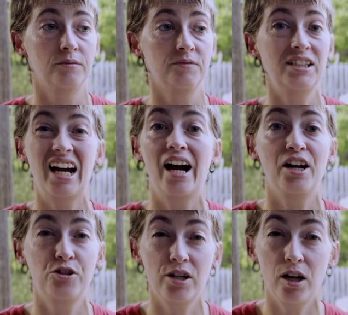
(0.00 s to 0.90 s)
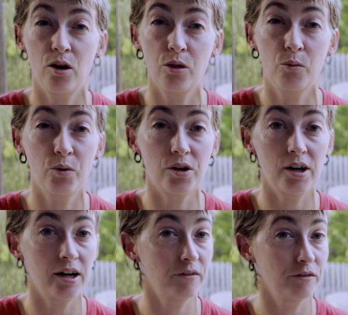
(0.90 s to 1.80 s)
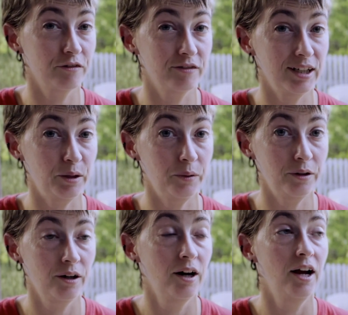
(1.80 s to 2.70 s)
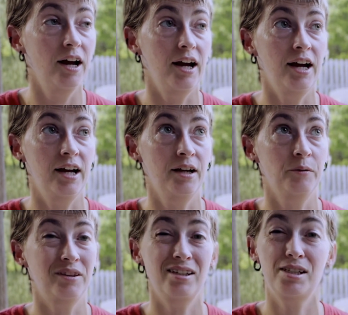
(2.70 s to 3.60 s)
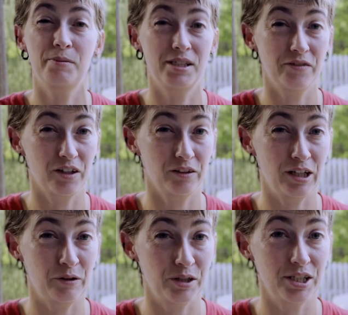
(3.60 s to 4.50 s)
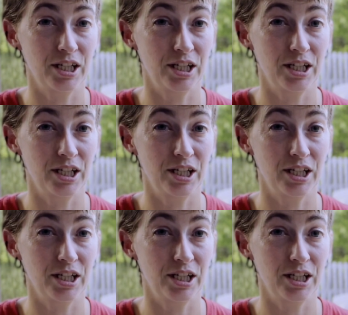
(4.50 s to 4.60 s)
dehydrate all the water out of a flower. And with these specific flowers,